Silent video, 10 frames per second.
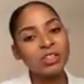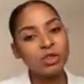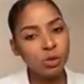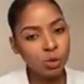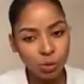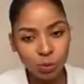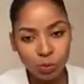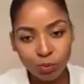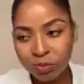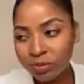Day
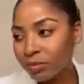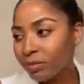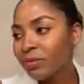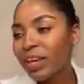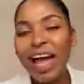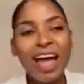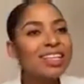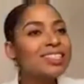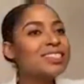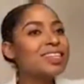two,
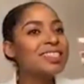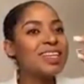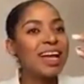Alice